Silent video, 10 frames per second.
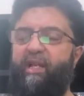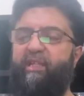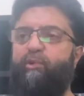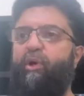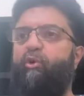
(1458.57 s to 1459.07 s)

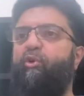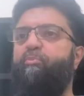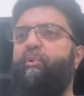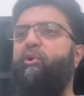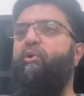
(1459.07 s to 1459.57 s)
You are all
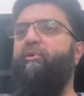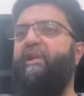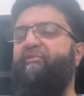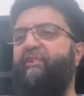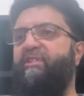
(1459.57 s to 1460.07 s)
poor
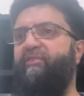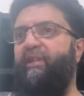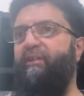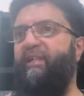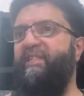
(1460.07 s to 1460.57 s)
in front of
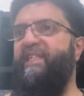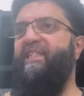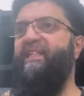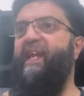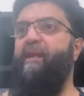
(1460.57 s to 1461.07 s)
Allah,
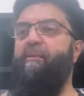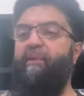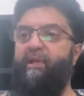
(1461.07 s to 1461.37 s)
needing him,